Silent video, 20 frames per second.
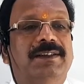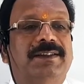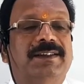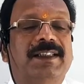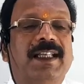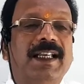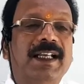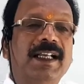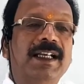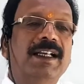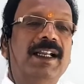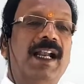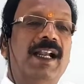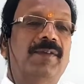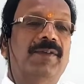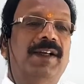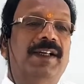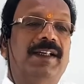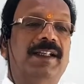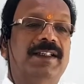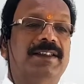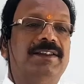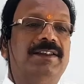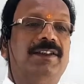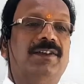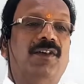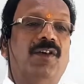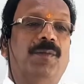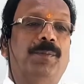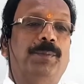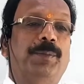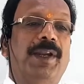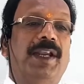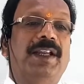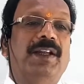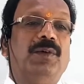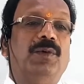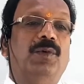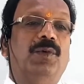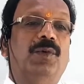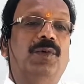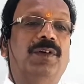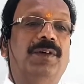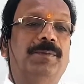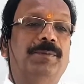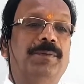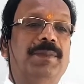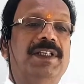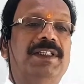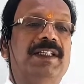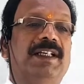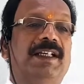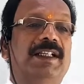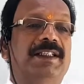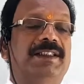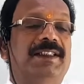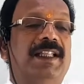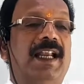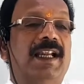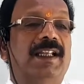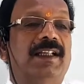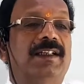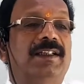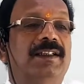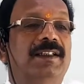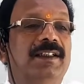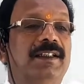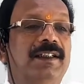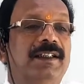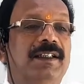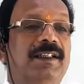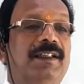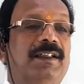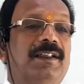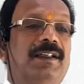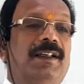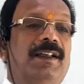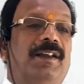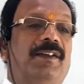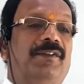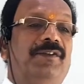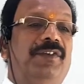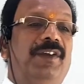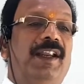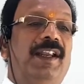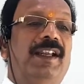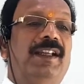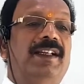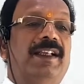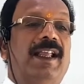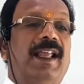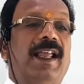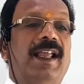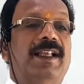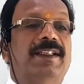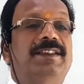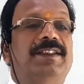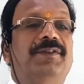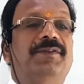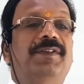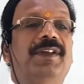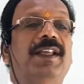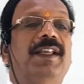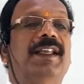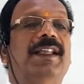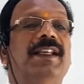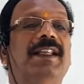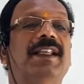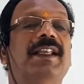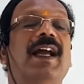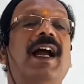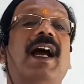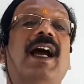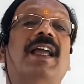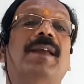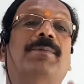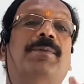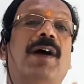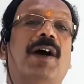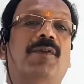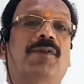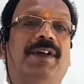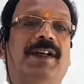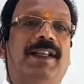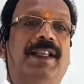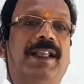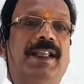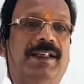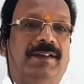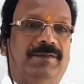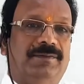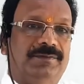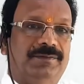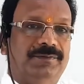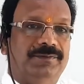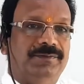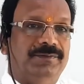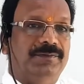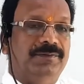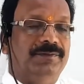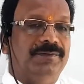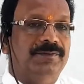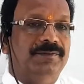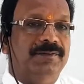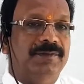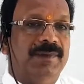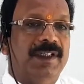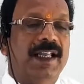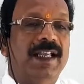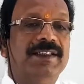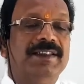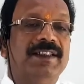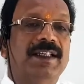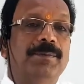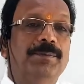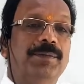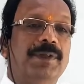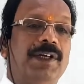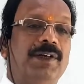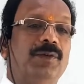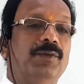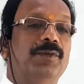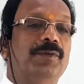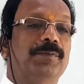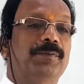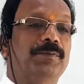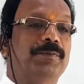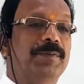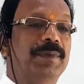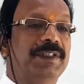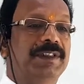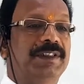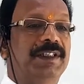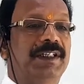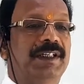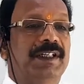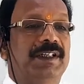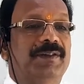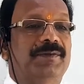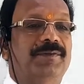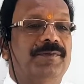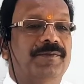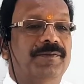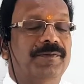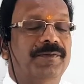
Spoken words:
Second advantage of FET over BJT is that FET has a very high power gain as compared to BJT.